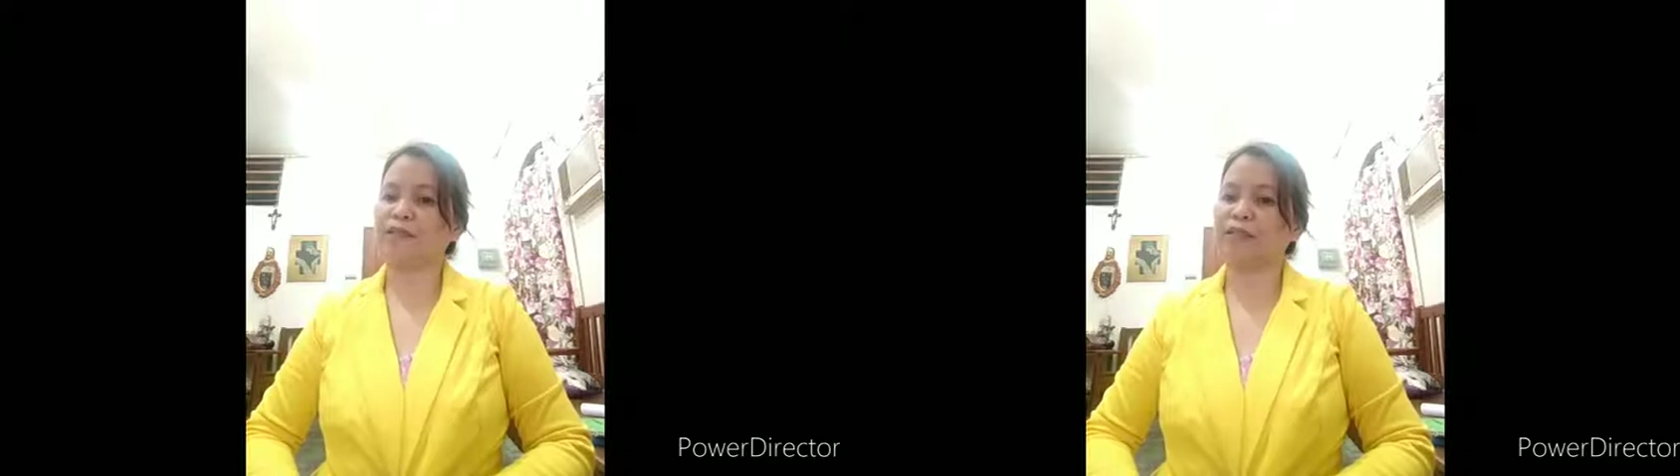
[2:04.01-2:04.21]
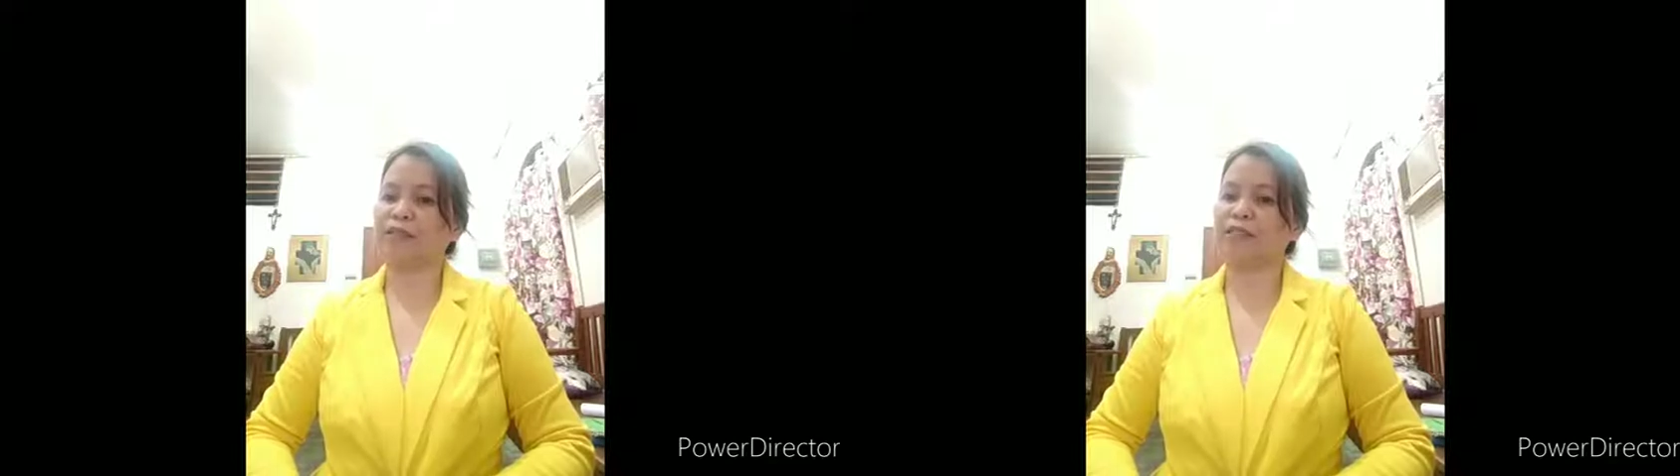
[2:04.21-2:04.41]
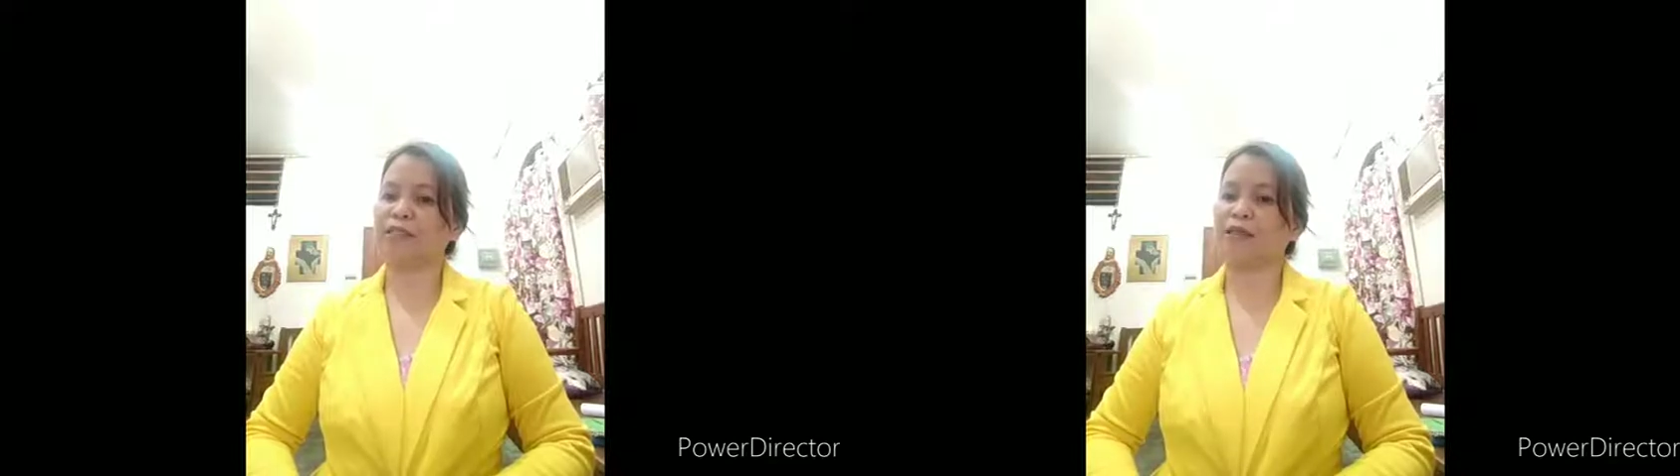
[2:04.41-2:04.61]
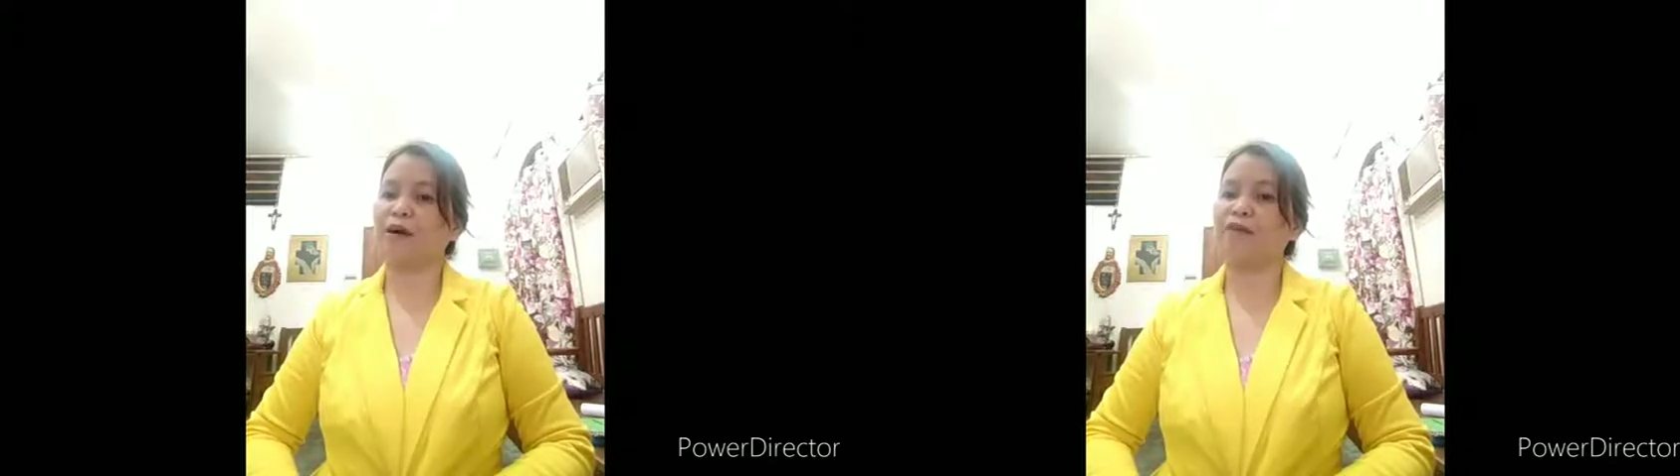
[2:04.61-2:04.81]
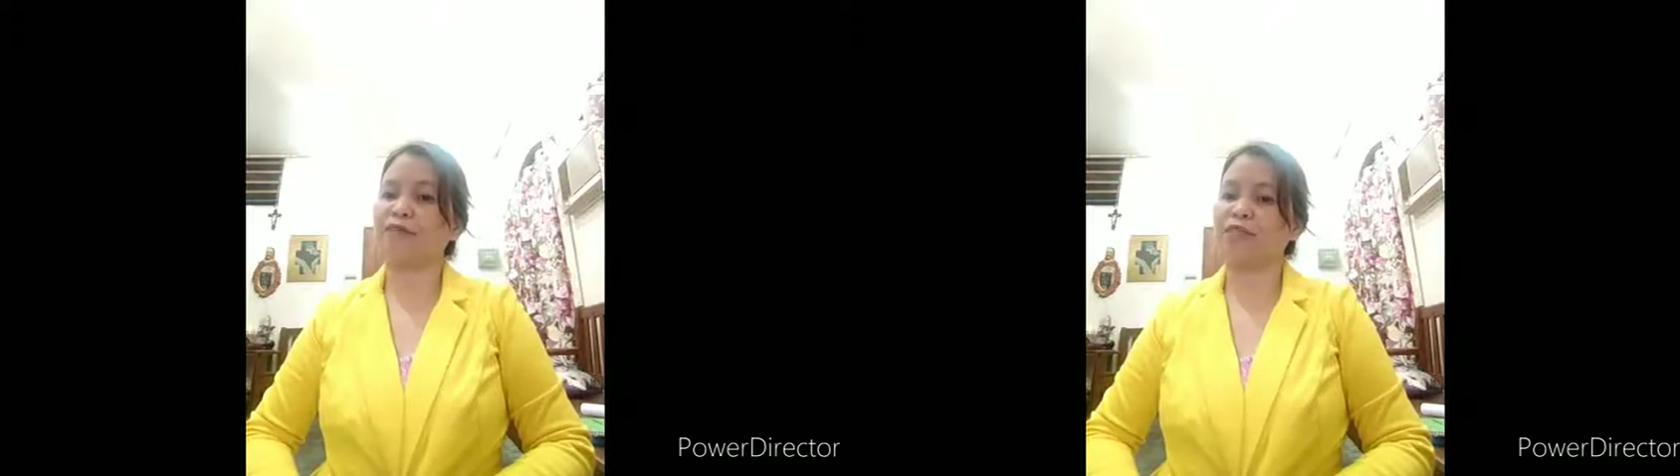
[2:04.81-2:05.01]
levels
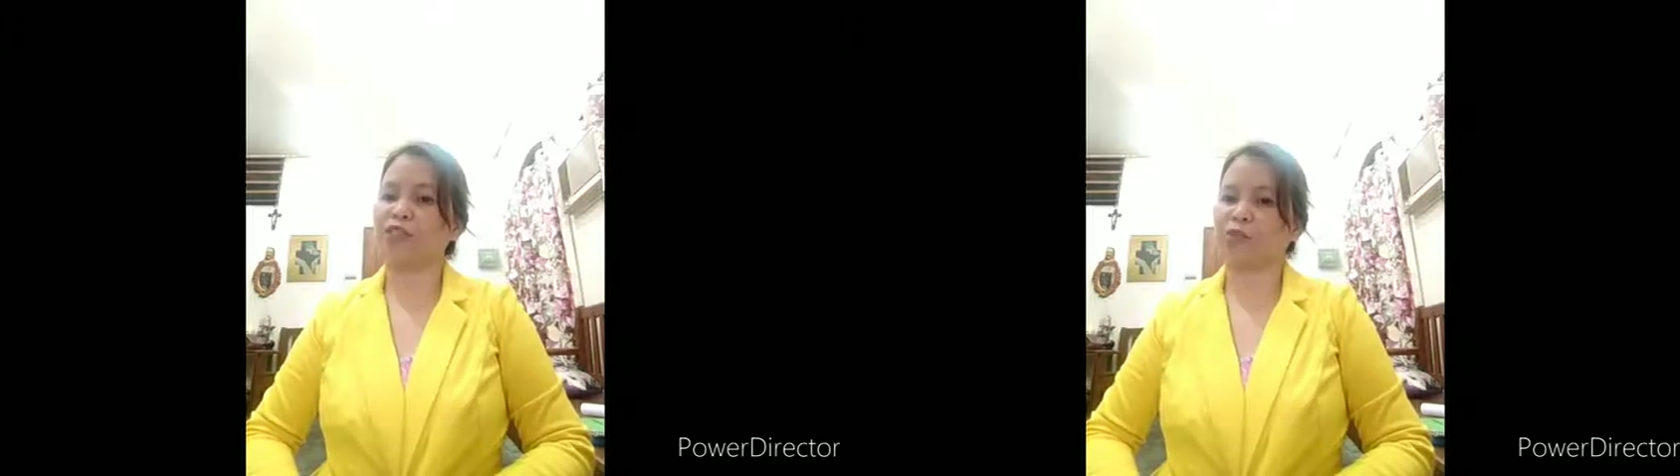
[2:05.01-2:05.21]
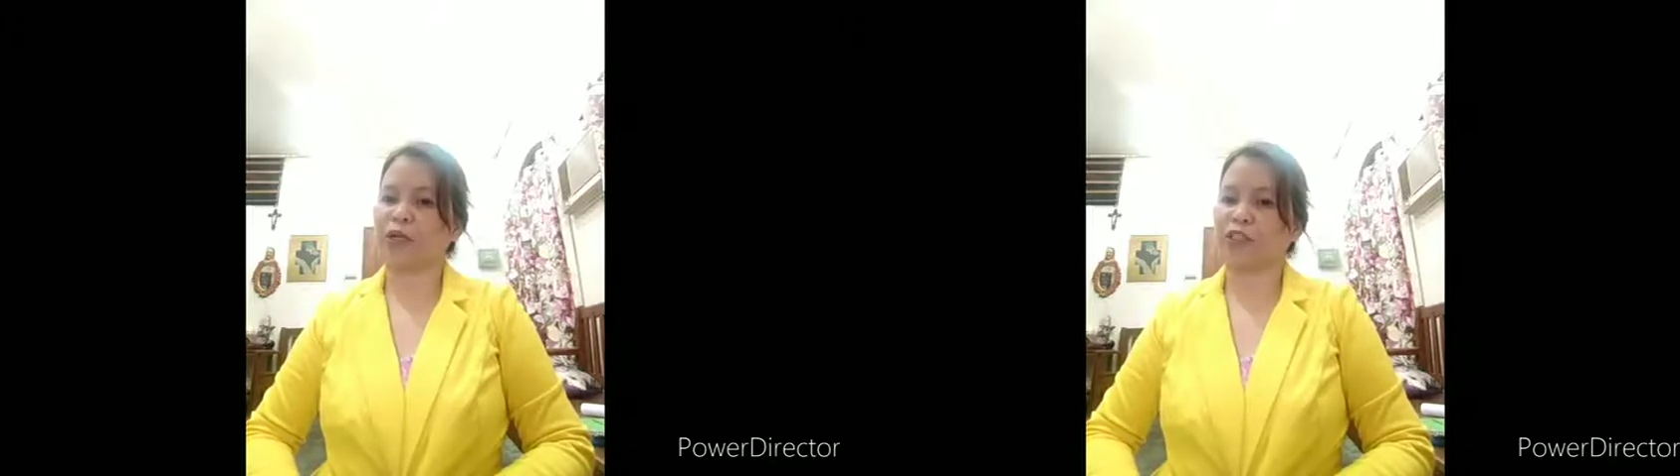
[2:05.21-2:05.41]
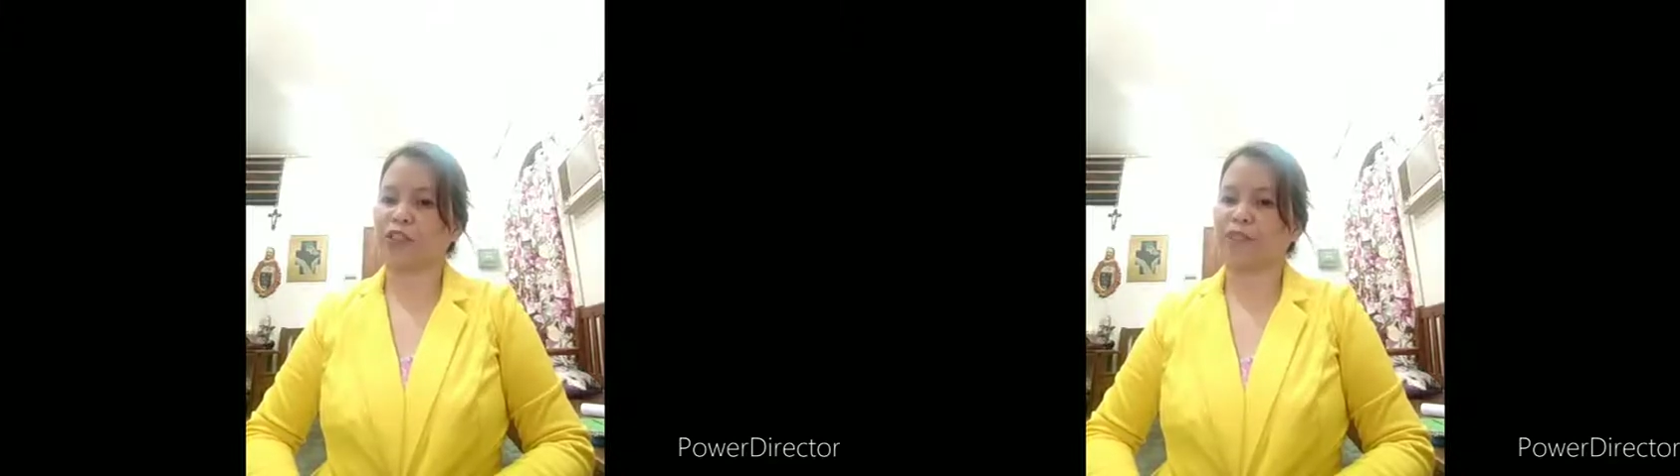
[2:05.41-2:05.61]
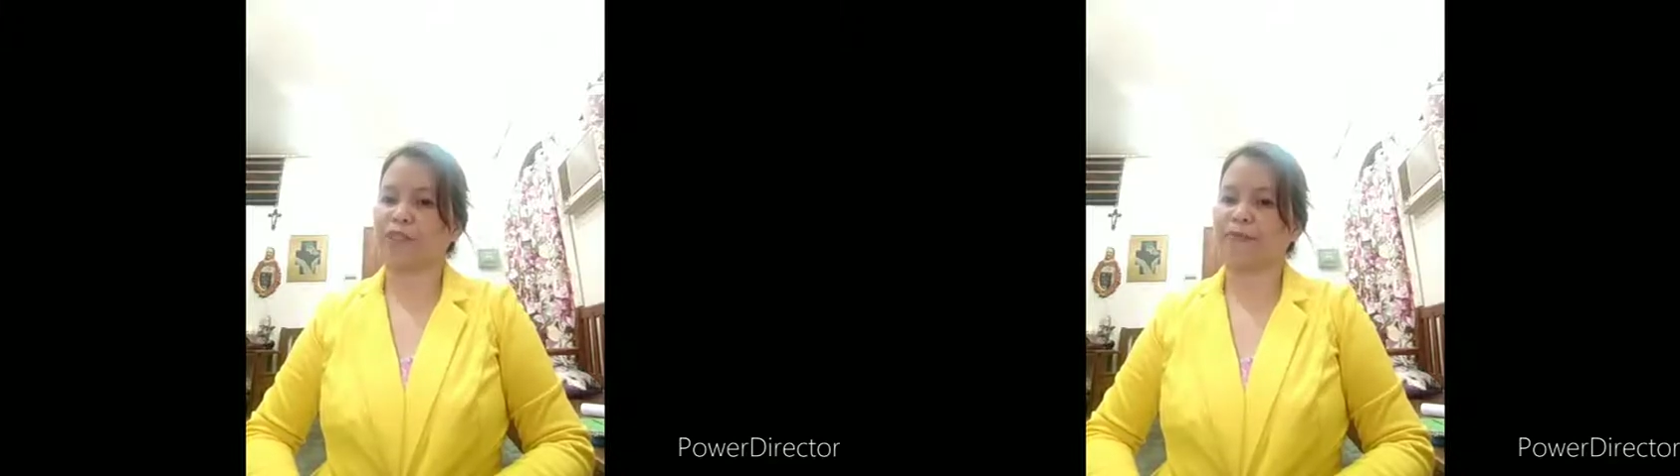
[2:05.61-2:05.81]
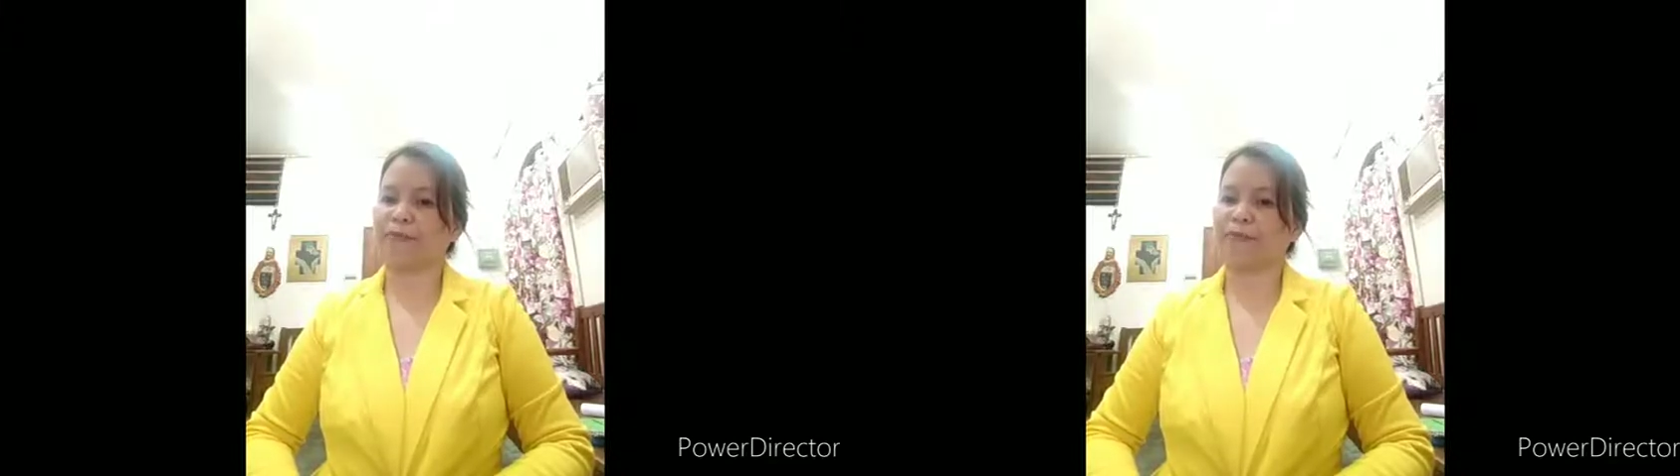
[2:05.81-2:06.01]
of
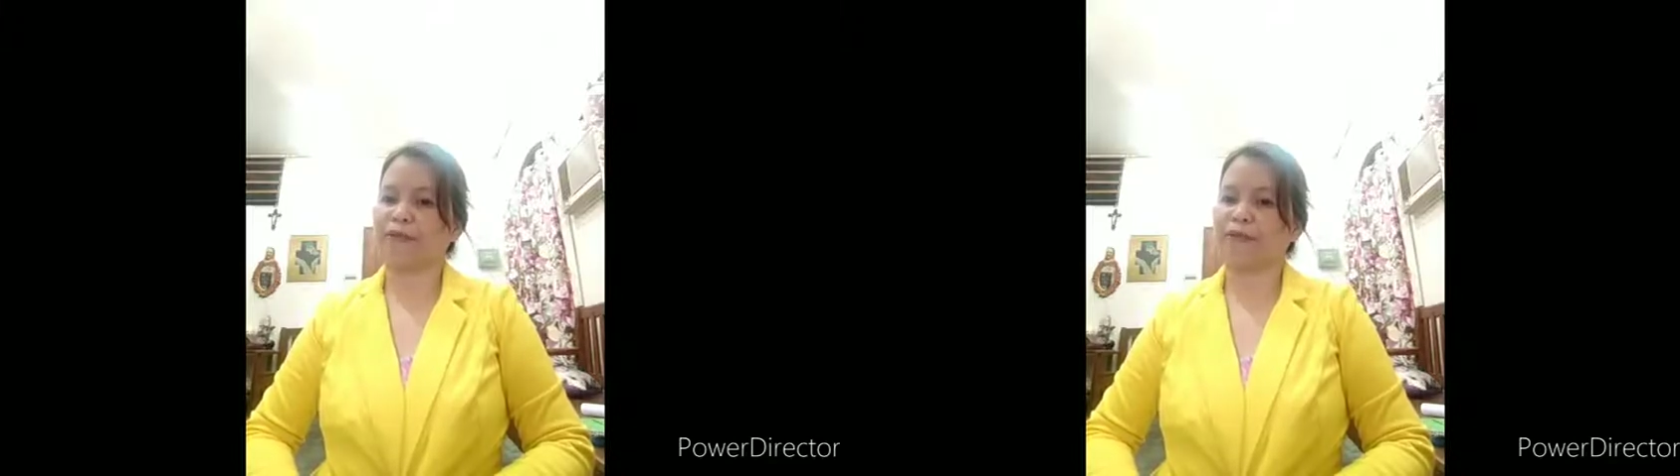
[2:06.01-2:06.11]
instruction,